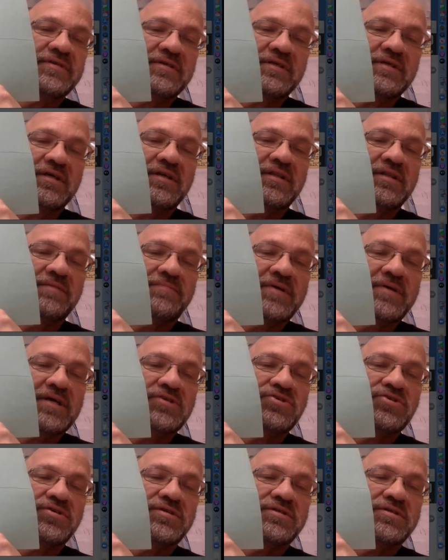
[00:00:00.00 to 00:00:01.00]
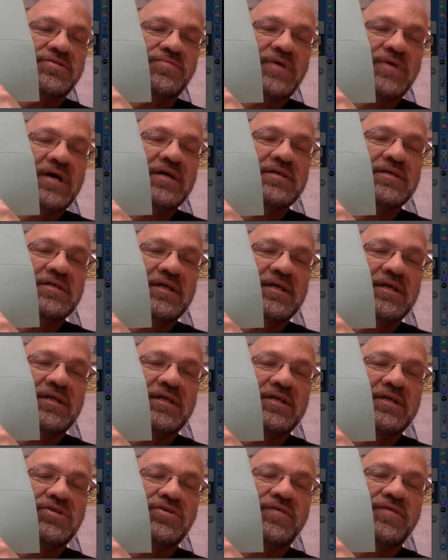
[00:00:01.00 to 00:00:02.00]
in the picture as well in
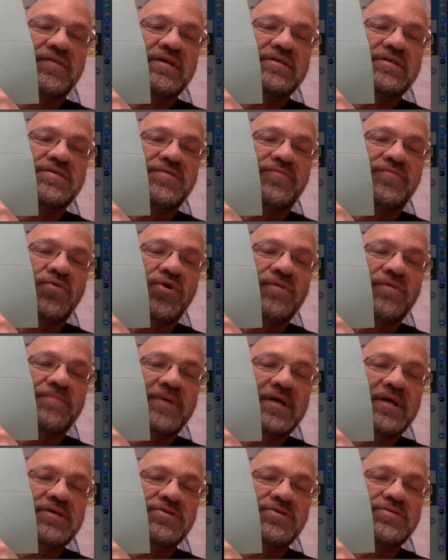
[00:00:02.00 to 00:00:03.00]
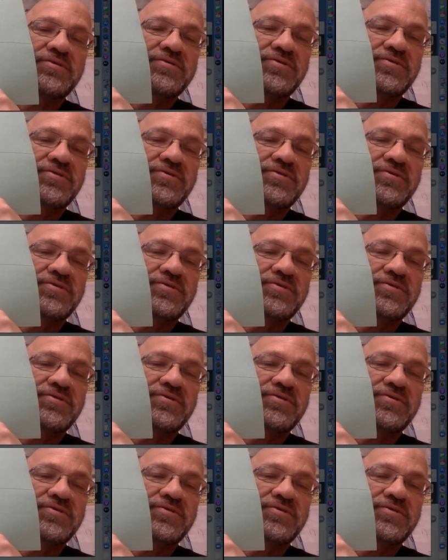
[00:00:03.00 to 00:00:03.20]
each of these four pictures.